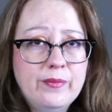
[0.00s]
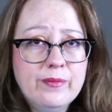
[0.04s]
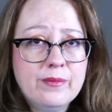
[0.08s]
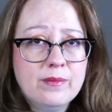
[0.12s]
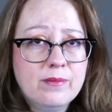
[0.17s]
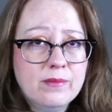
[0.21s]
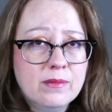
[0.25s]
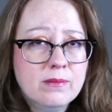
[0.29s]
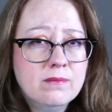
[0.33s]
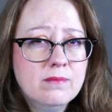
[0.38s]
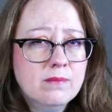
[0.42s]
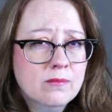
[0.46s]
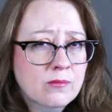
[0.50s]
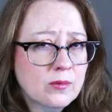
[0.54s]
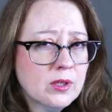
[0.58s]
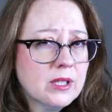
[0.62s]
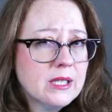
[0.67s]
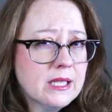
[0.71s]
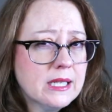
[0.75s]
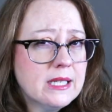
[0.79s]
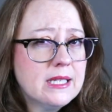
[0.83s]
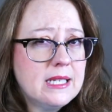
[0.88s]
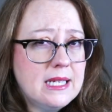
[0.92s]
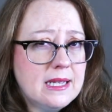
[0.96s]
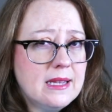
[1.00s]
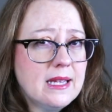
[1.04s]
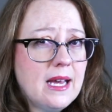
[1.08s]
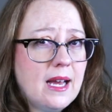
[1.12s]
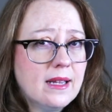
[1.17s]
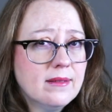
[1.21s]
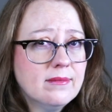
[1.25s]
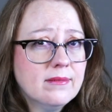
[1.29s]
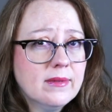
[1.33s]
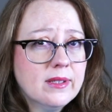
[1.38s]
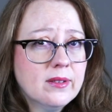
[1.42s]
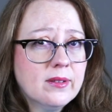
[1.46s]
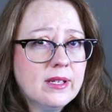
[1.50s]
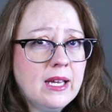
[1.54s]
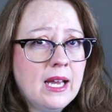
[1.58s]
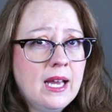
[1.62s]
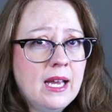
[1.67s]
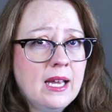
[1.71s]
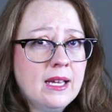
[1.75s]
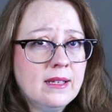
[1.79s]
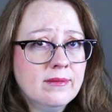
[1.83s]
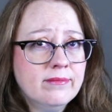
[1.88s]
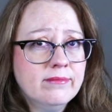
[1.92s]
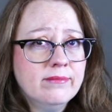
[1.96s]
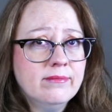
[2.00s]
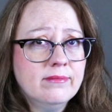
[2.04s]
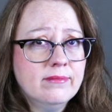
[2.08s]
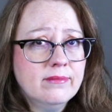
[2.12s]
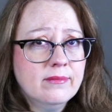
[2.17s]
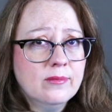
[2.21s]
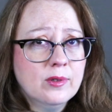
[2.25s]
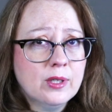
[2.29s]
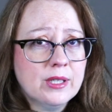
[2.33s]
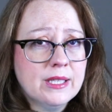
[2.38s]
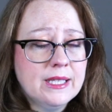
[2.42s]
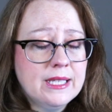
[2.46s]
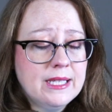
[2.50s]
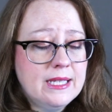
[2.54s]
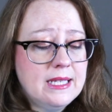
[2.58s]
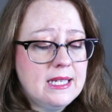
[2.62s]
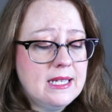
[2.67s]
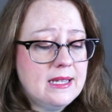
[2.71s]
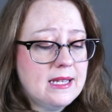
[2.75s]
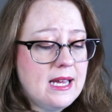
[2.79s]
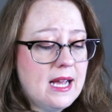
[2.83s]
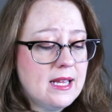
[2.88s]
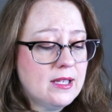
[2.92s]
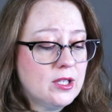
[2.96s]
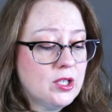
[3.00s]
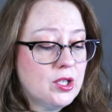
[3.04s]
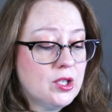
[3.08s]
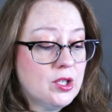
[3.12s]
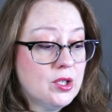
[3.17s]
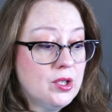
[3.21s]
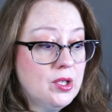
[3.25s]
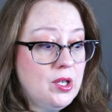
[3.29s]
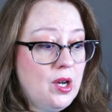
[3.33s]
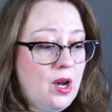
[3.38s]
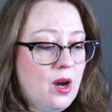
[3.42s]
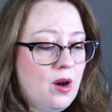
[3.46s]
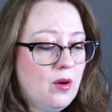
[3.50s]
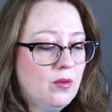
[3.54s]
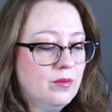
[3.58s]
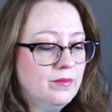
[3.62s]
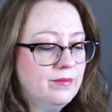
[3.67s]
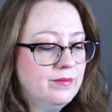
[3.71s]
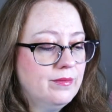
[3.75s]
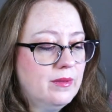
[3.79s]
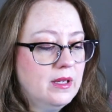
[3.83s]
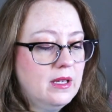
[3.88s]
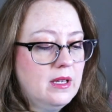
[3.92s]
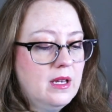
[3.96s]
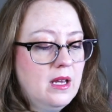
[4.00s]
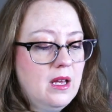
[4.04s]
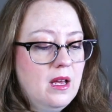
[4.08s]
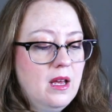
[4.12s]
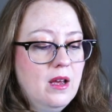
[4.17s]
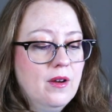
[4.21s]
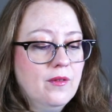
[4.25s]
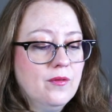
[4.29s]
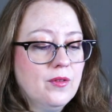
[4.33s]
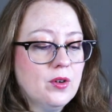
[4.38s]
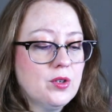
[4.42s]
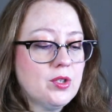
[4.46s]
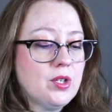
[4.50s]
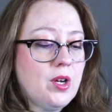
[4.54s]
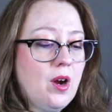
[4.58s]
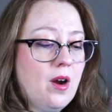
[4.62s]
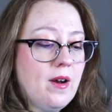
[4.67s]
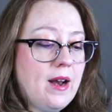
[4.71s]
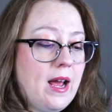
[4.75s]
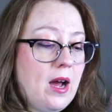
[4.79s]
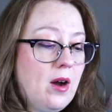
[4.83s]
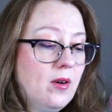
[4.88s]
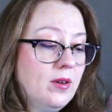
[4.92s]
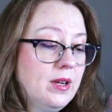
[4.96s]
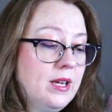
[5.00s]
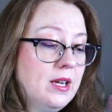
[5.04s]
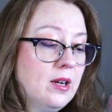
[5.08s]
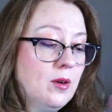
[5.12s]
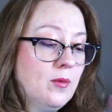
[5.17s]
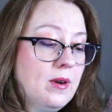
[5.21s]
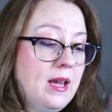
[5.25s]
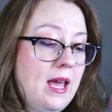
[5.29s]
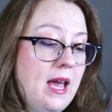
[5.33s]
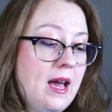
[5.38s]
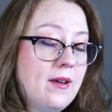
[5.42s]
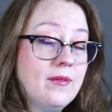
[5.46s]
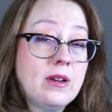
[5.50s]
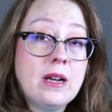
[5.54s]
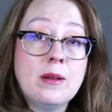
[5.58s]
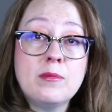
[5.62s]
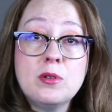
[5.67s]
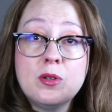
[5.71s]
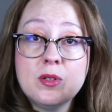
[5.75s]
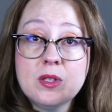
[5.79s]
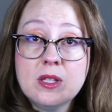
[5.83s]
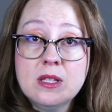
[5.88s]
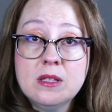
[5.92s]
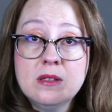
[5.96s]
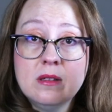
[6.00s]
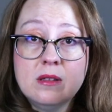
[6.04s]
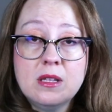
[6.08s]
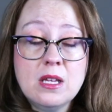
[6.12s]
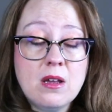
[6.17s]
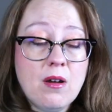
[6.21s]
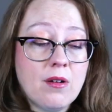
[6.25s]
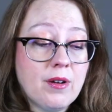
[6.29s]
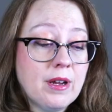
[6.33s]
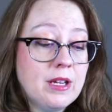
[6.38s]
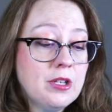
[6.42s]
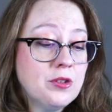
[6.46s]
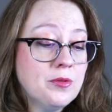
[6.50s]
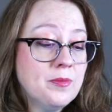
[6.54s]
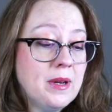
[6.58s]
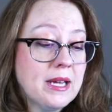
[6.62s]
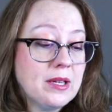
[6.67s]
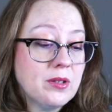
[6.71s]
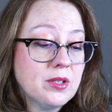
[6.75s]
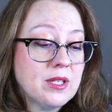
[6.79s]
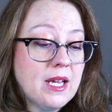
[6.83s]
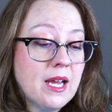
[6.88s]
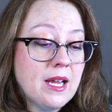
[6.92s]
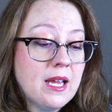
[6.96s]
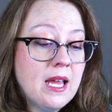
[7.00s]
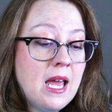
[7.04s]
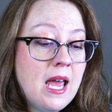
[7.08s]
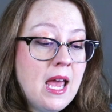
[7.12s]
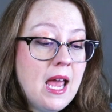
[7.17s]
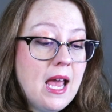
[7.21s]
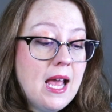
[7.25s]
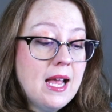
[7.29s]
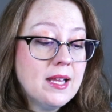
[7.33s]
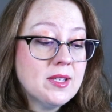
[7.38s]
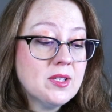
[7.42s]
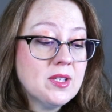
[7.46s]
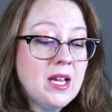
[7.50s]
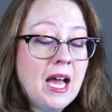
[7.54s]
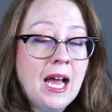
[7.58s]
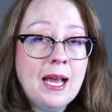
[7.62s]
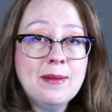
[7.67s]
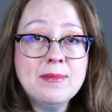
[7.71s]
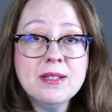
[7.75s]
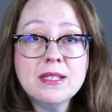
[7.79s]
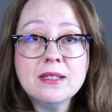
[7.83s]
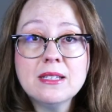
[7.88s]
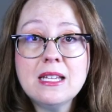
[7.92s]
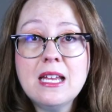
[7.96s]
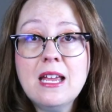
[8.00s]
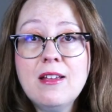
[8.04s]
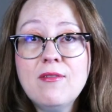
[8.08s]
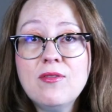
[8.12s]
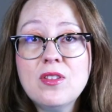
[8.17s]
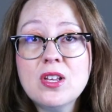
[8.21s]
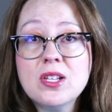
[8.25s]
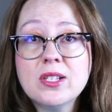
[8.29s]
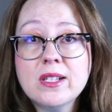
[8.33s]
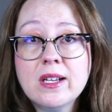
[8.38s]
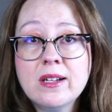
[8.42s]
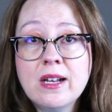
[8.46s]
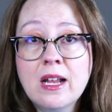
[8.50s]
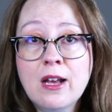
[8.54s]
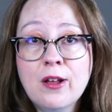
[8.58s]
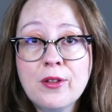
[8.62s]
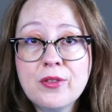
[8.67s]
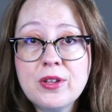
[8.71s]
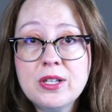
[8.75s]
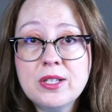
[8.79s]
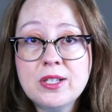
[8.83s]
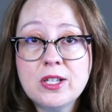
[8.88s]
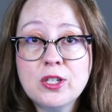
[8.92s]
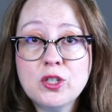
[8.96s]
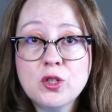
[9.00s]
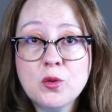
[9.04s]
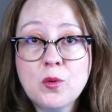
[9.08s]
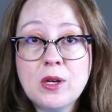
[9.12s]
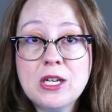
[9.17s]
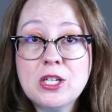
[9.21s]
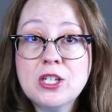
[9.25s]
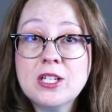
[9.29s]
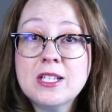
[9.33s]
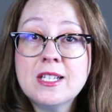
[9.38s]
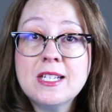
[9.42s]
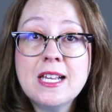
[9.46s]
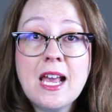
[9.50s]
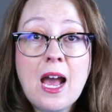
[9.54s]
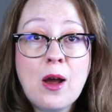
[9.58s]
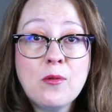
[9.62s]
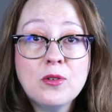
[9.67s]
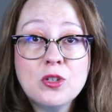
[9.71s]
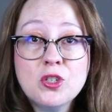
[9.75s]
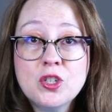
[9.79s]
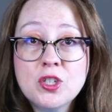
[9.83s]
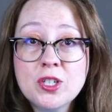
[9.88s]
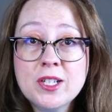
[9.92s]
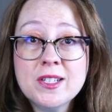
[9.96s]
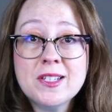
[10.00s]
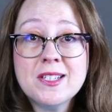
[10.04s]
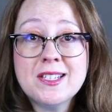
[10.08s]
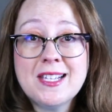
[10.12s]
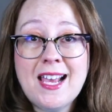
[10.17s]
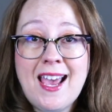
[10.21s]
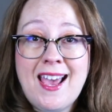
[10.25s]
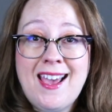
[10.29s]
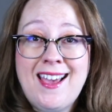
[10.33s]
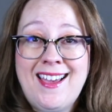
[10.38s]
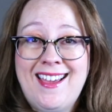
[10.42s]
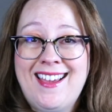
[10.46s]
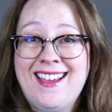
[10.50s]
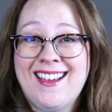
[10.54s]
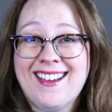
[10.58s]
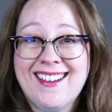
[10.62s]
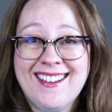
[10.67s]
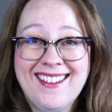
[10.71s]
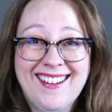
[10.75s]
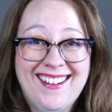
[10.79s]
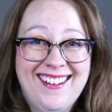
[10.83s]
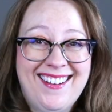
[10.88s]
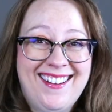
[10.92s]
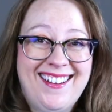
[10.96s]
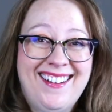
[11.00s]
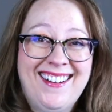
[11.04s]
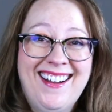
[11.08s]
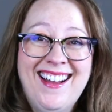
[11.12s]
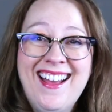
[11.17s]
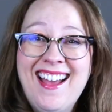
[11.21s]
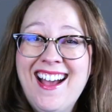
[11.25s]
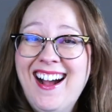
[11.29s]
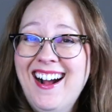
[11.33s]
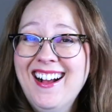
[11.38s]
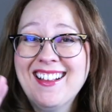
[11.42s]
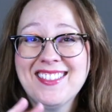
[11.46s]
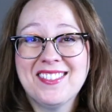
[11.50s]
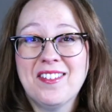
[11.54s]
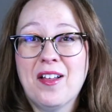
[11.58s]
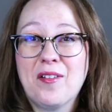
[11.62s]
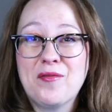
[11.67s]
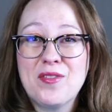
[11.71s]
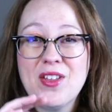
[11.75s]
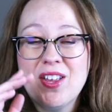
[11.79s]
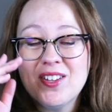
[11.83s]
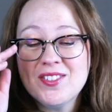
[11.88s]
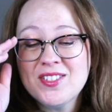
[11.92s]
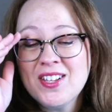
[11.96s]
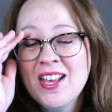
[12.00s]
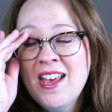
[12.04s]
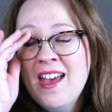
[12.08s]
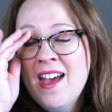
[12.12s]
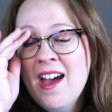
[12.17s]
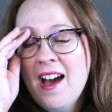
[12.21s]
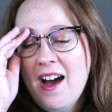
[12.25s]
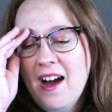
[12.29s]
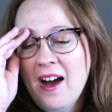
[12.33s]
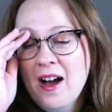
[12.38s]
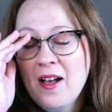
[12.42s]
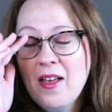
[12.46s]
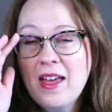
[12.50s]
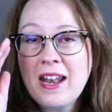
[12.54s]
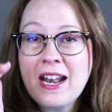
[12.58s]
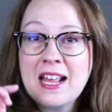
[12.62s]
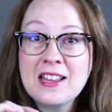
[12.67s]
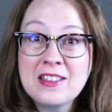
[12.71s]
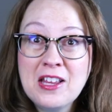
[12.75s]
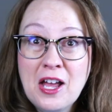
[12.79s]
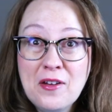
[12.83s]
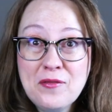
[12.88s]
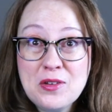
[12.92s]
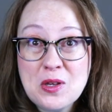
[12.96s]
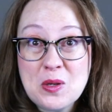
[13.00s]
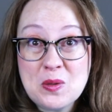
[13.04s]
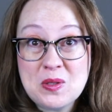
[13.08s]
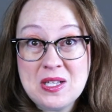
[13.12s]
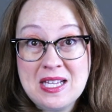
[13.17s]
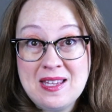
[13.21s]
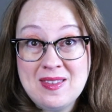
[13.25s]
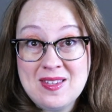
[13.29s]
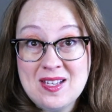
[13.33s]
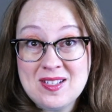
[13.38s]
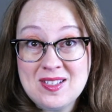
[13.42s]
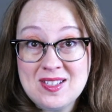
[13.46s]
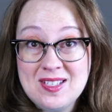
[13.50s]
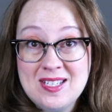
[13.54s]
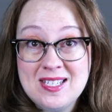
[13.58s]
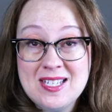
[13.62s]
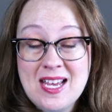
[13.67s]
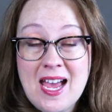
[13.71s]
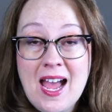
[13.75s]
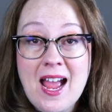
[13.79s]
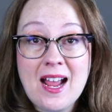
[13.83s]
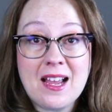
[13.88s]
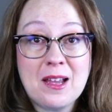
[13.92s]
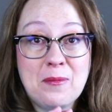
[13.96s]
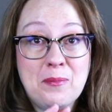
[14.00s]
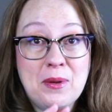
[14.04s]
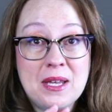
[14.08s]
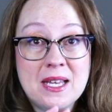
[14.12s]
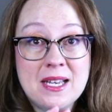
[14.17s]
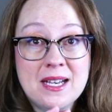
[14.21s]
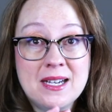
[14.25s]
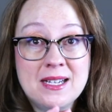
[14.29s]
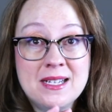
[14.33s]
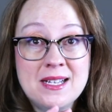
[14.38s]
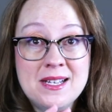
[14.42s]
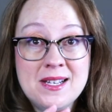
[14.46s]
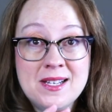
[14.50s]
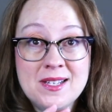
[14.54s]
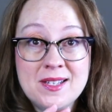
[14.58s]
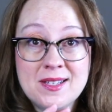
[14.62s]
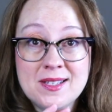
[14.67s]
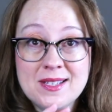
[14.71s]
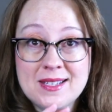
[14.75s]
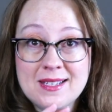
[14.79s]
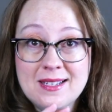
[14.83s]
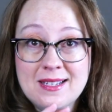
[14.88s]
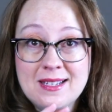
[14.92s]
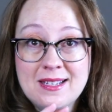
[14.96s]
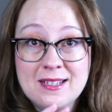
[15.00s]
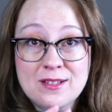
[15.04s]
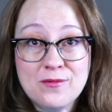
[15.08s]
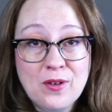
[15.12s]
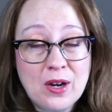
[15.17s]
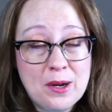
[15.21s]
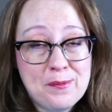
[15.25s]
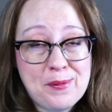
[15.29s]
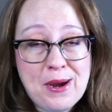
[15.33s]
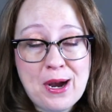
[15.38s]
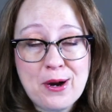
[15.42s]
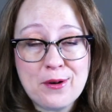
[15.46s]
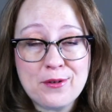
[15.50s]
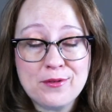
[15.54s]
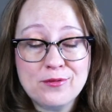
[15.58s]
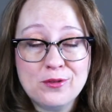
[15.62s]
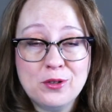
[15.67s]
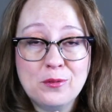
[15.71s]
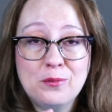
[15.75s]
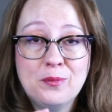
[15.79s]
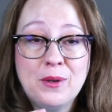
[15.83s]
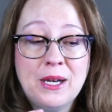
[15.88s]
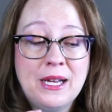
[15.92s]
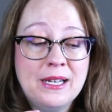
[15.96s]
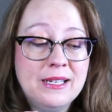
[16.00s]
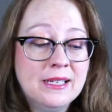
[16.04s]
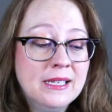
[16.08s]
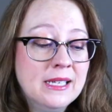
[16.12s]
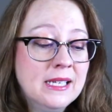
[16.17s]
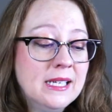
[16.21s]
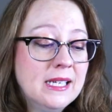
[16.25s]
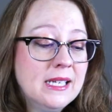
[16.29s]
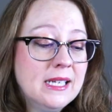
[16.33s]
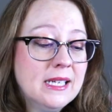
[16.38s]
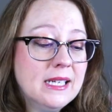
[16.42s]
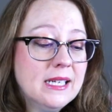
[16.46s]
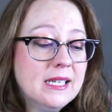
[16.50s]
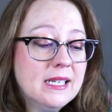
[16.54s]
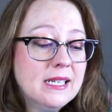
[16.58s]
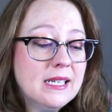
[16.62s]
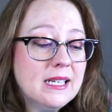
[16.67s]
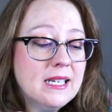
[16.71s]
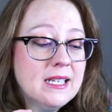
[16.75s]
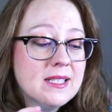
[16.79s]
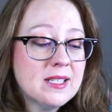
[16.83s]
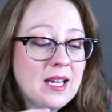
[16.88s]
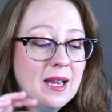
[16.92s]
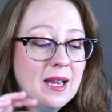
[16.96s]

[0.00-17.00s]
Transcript: We're going to need that, okay? We're going to need that. So, First card out here we have, and I'm using the Archangel Michael deck. It's time to leave this unhealthy situation. See, I was just saying, I love this. Uh, and I love using this deck because it's very powerful. But it's